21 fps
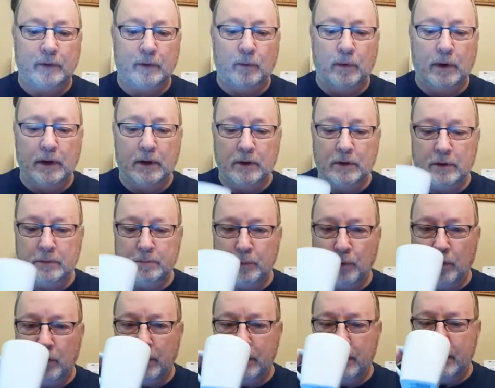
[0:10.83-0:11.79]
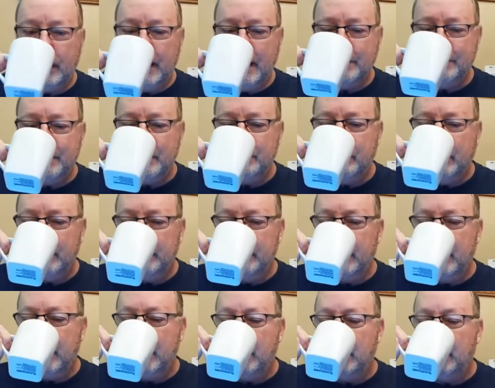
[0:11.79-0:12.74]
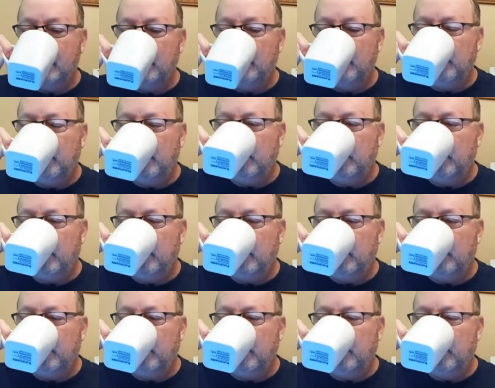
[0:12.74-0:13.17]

Well, good morning and happy Monday.